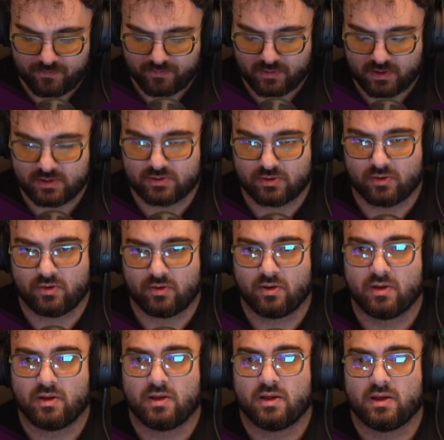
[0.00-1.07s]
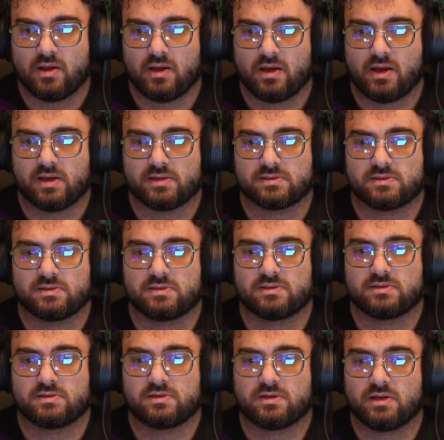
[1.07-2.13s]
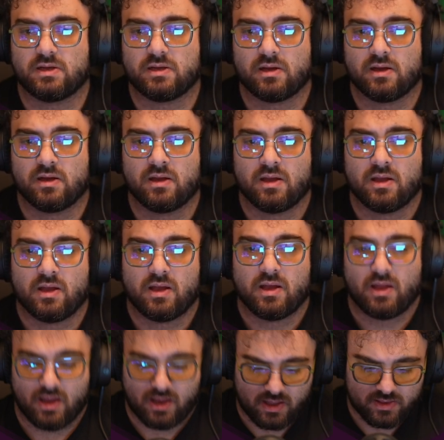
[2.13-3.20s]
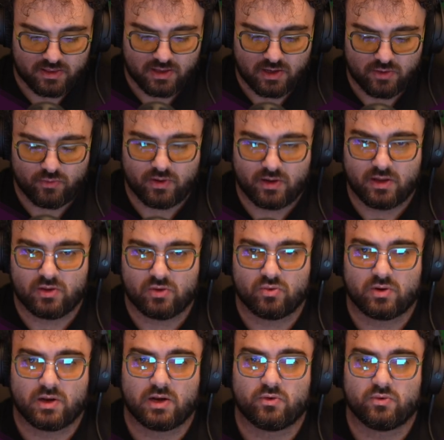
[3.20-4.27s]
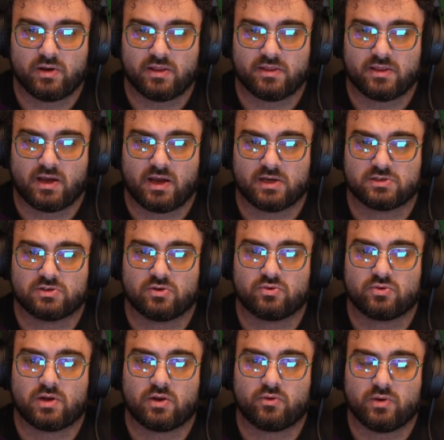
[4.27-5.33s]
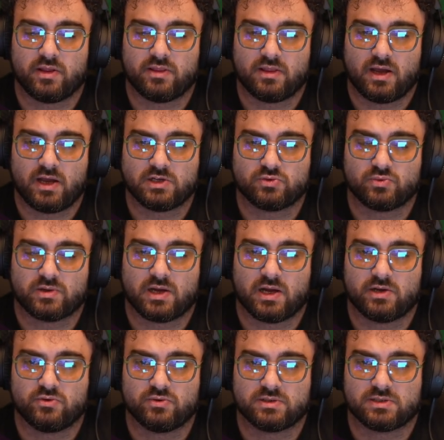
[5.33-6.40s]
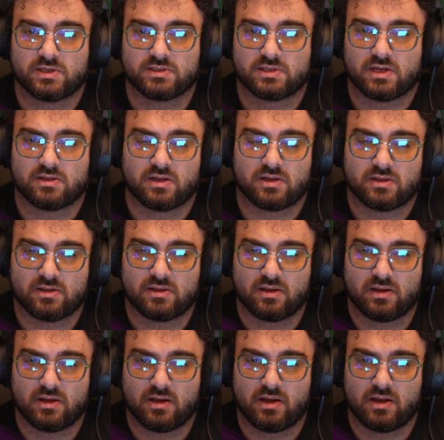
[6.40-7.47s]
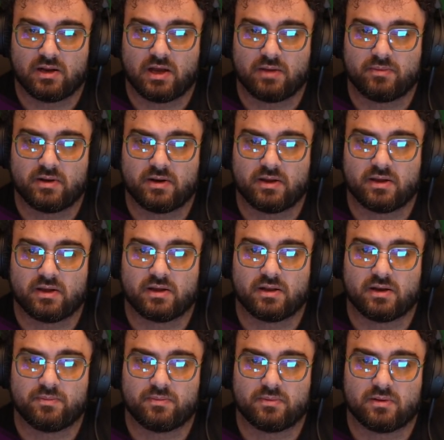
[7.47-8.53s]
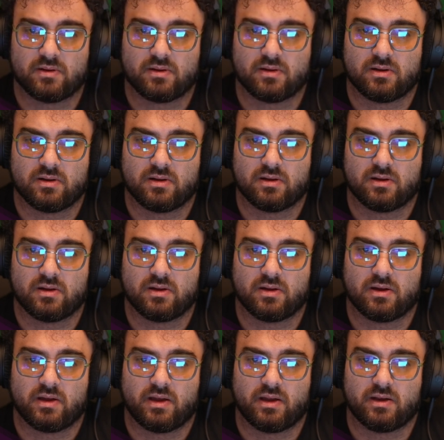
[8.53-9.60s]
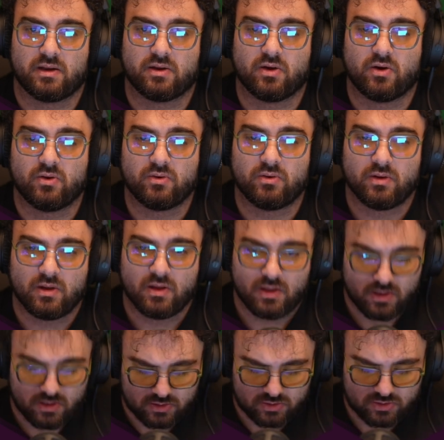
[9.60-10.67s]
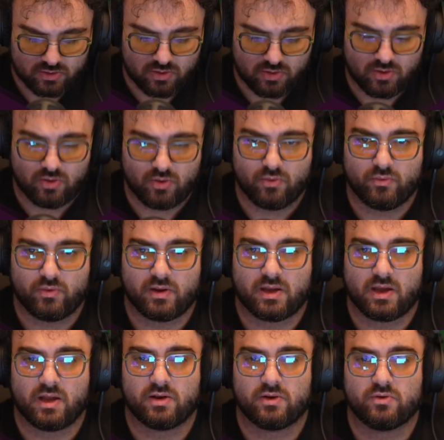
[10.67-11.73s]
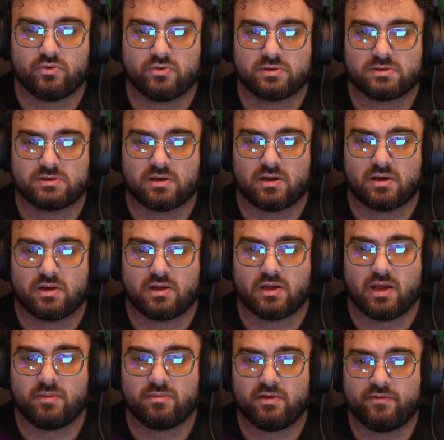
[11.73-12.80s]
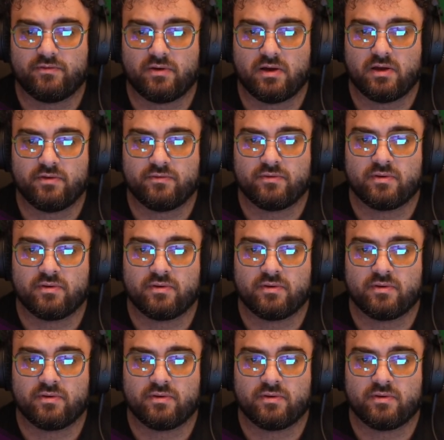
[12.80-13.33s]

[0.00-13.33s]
so as string, and then we need to calculate the hash. So to calculate the hash, we can use the standard library crypt in Go. So we can use MD5,